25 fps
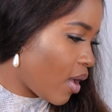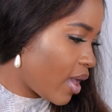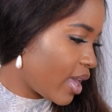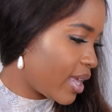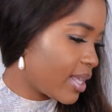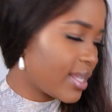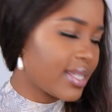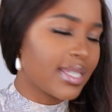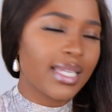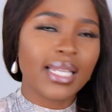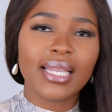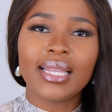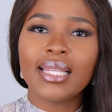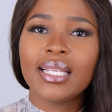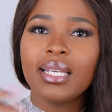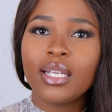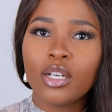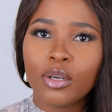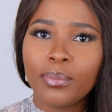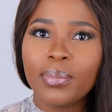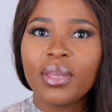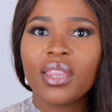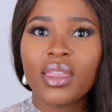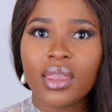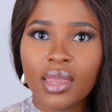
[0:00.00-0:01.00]
it's a
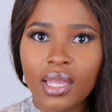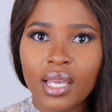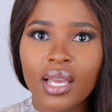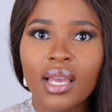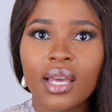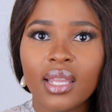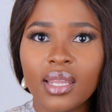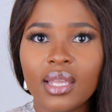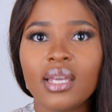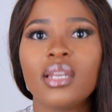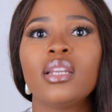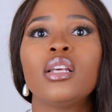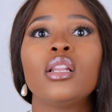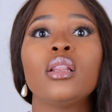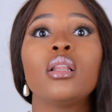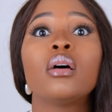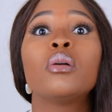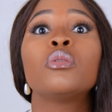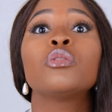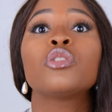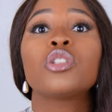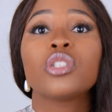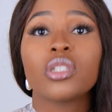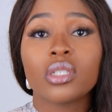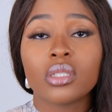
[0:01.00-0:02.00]
little bit thicker than a
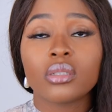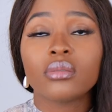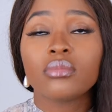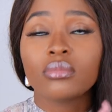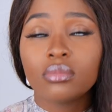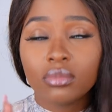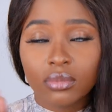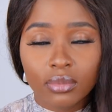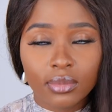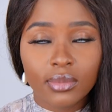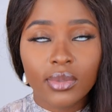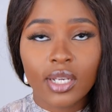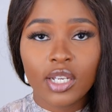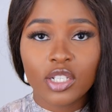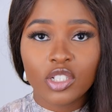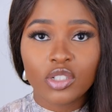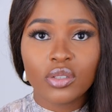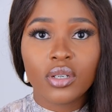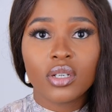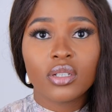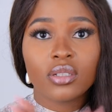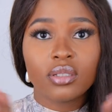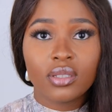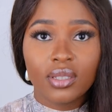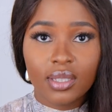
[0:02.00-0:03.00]
lotion. I
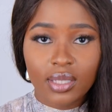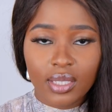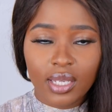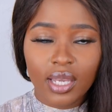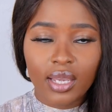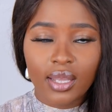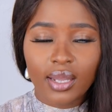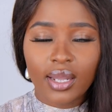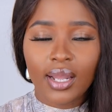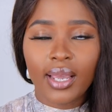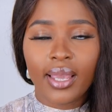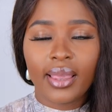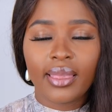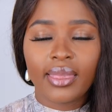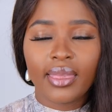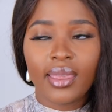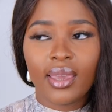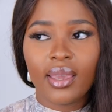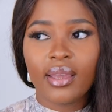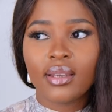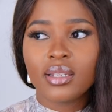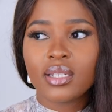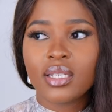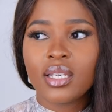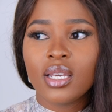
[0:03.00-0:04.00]
should say it like
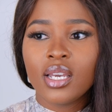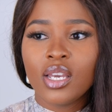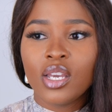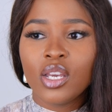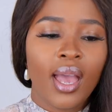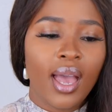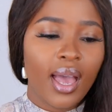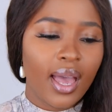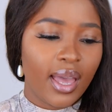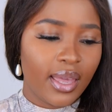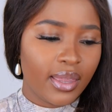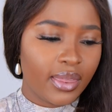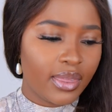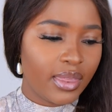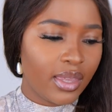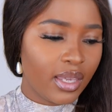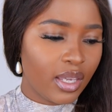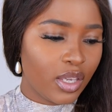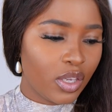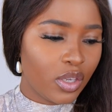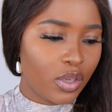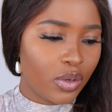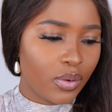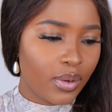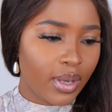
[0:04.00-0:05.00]
that. I
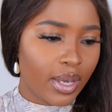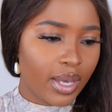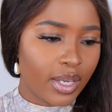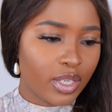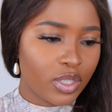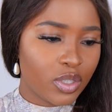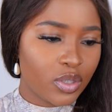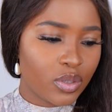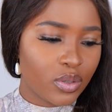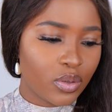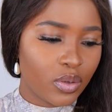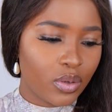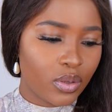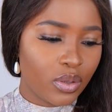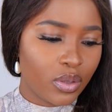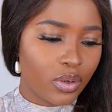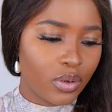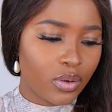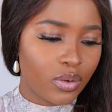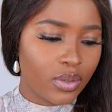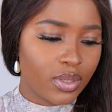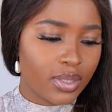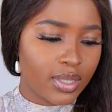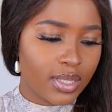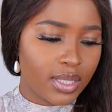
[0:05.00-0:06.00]
think you guys saw the
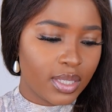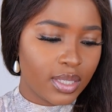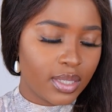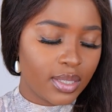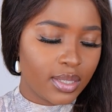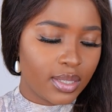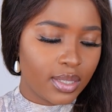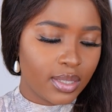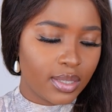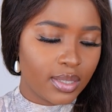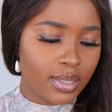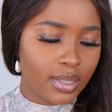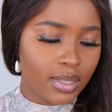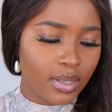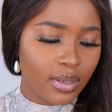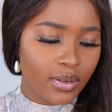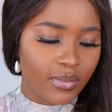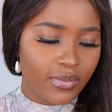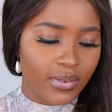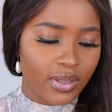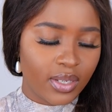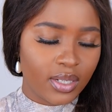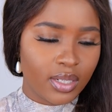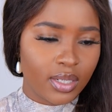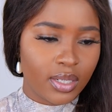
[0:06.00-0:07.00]
consistency
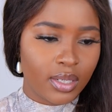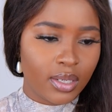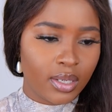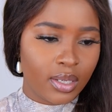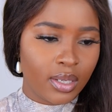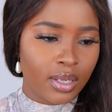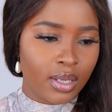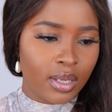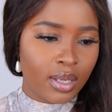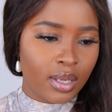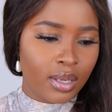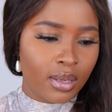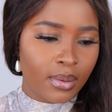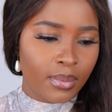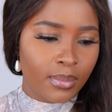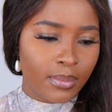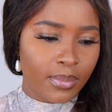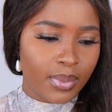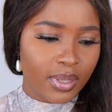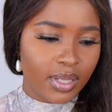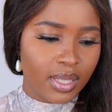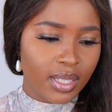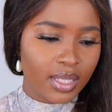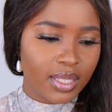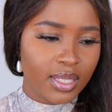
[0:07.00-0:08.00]
of it.
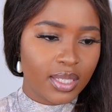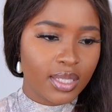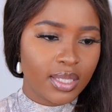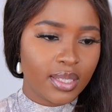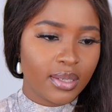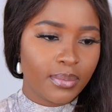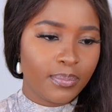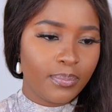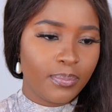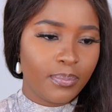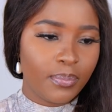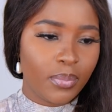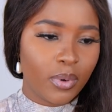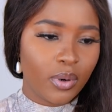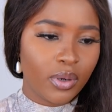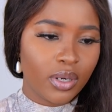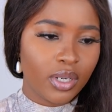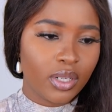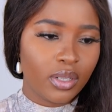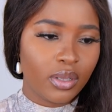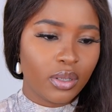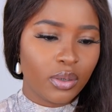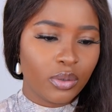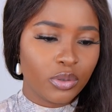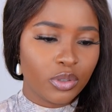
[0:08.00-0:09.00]
But this is a
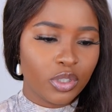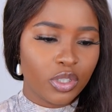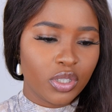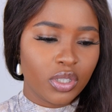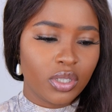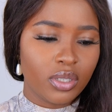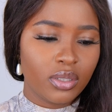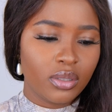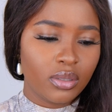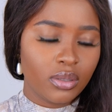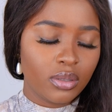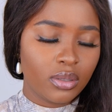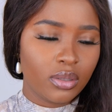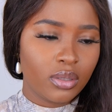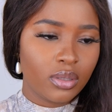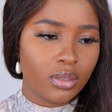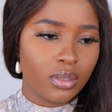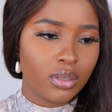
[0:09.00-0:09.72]
body lotion